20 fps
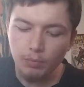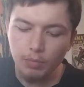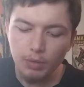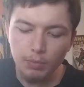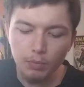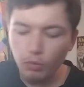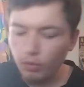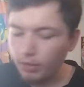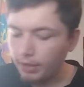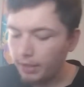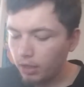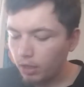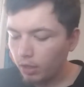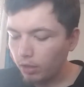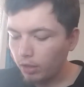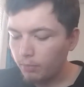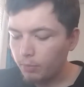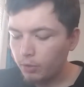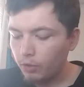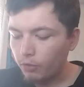will get
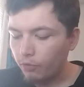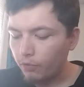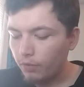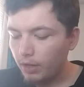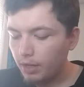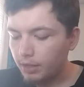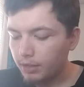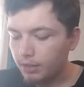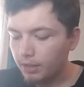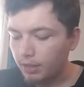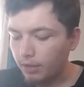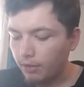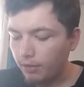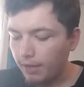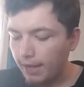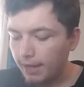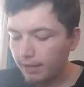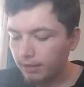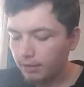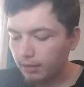all up in your face and they'll
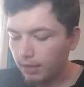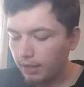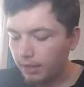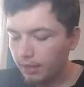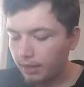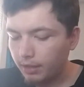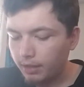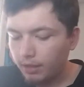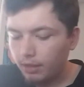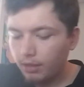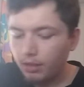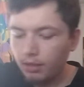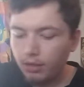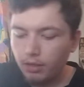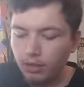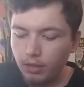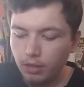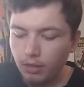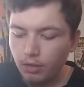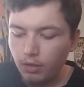act like,
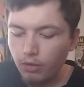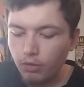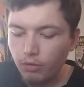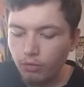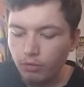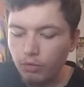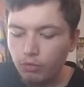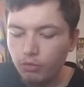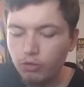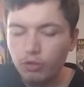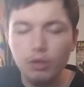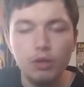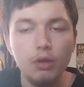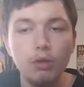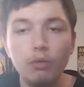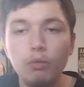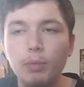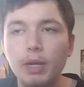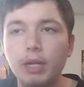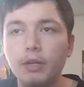you know, you should
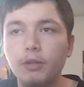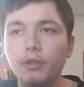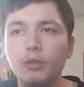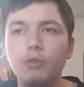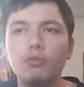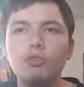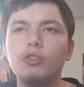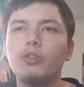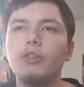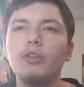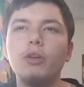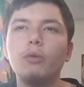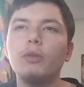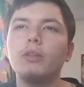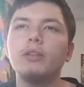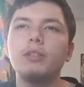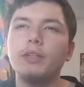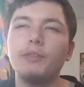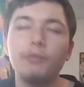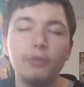know better. You should know
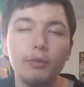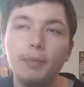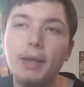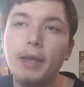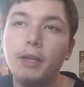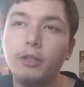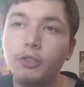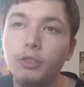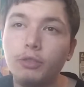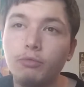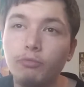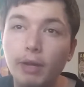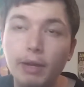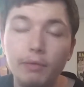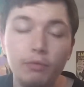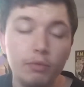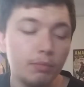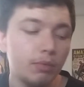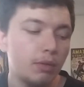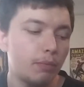this information right
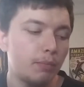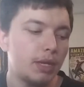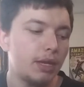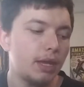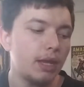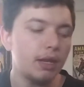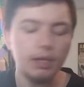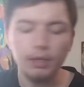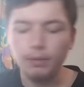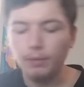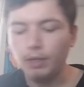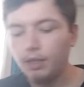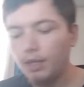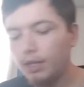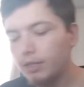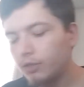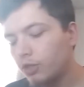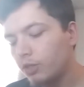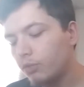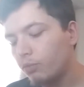from the beginning. And
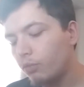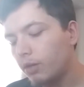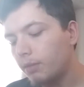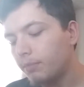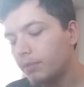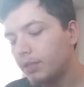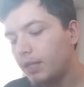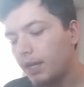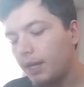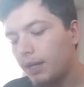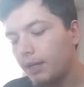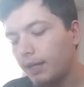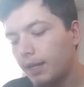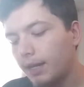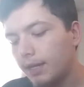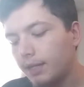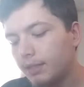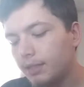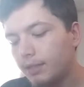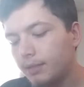that's just what I'm saying,
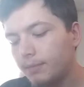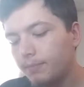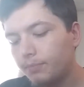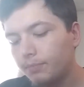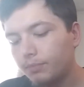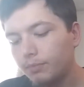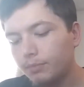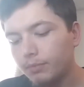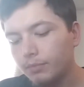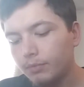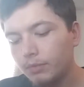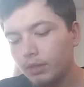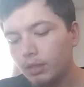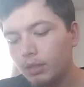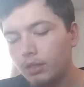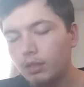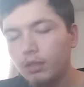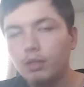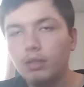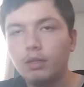guys.
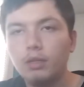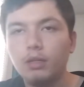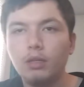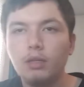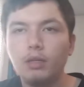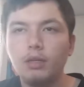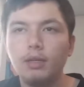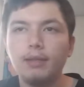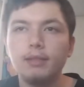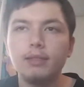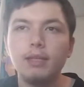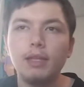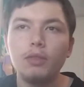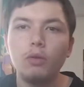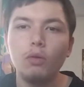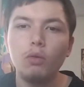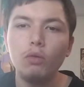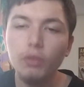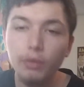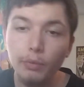Is that
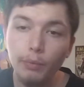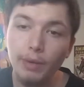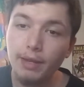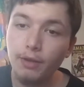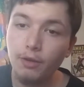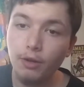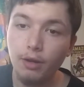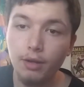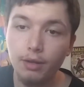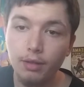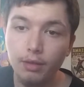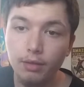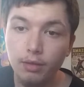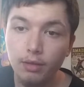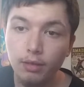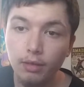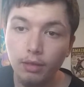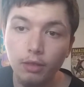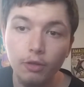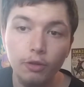the only way you're going to
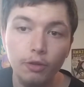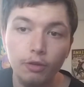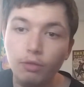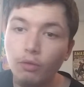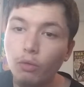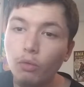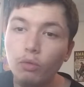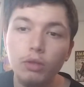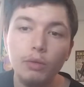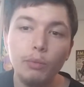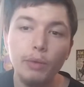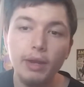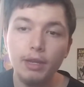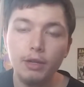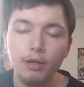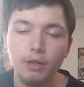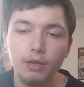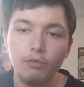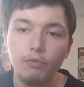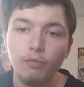learn, the only way
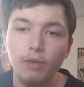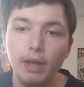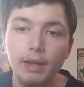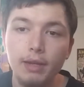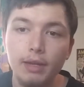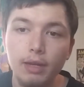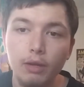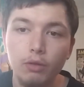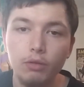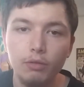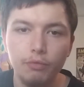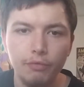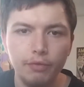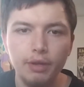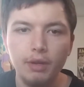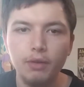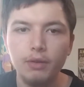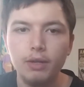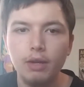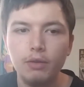you're going to find out or
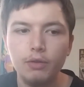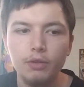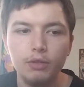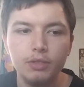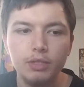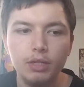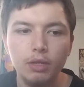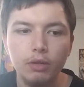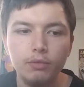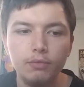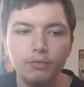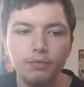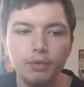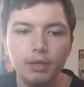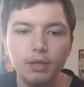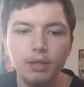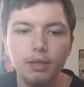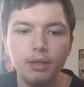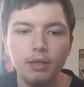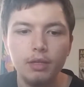figure it out yourself
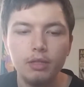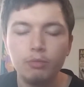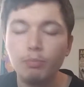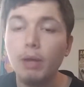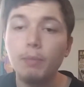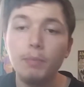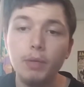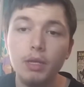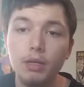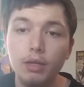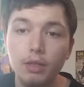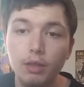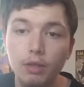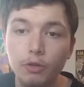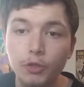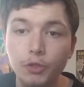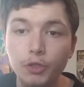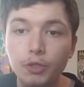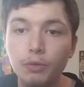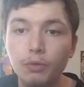is by being in
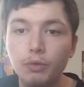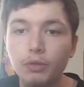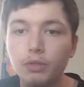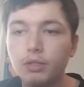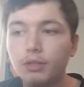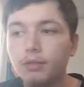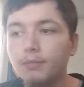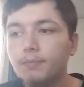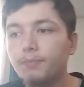their shoes.